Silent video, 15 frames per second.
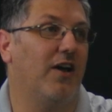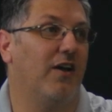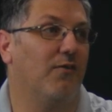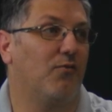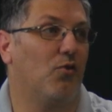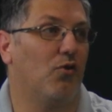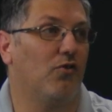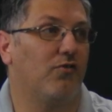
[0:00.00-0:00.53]
And of
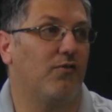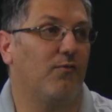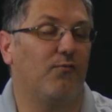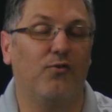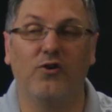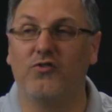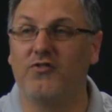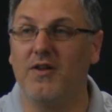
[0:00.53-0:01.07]
course,
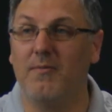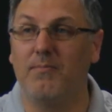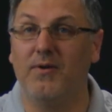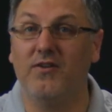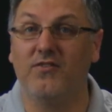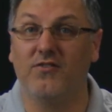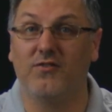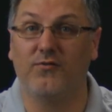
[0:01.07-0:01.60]
first step
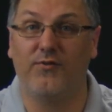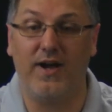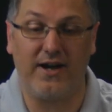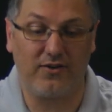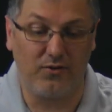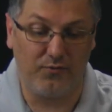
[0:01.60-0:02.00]
is factor,